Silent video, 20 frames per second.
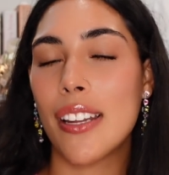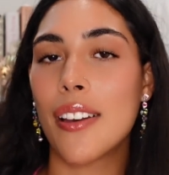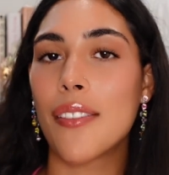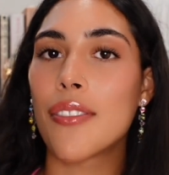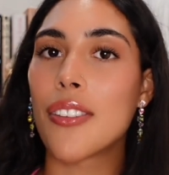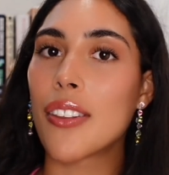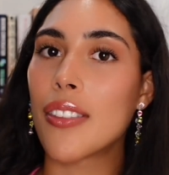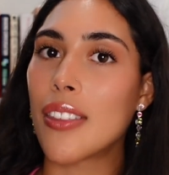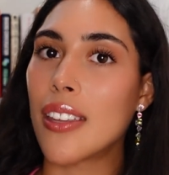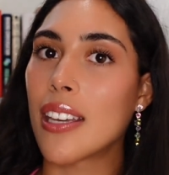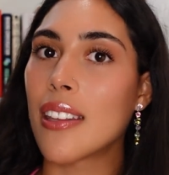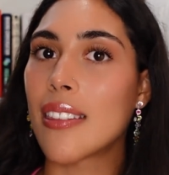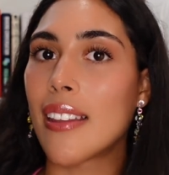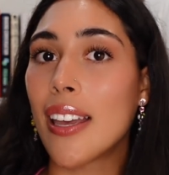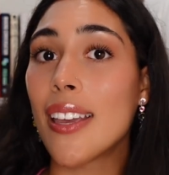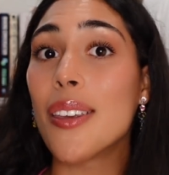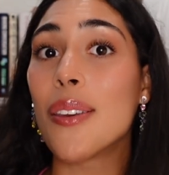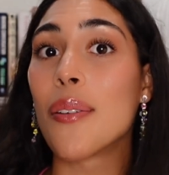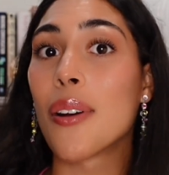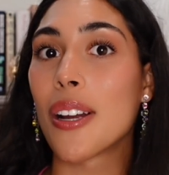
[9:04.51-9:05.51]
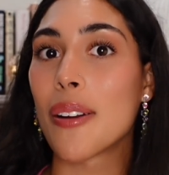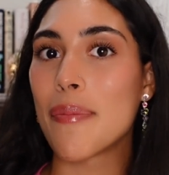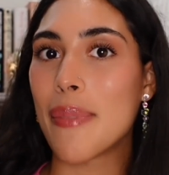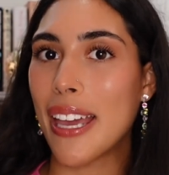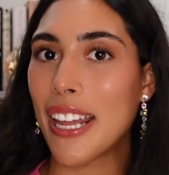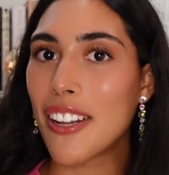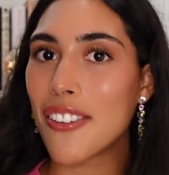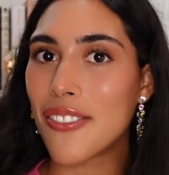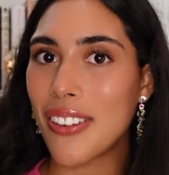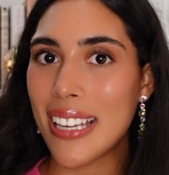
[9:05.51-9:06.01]
of the thing that you are
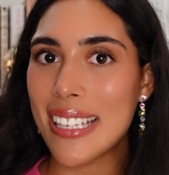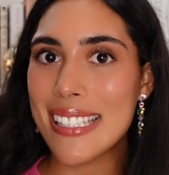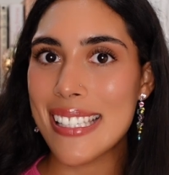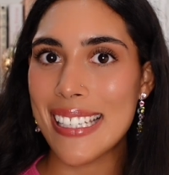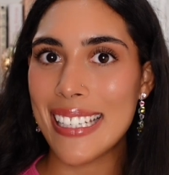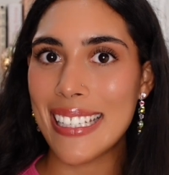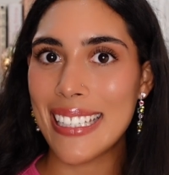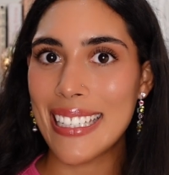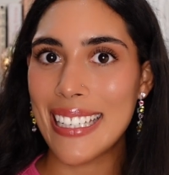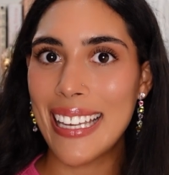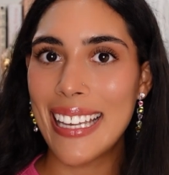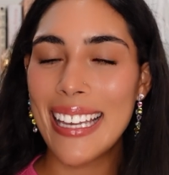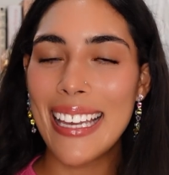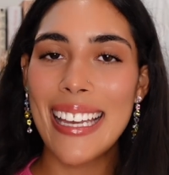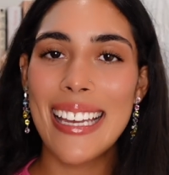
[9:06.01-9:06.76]
manifesting.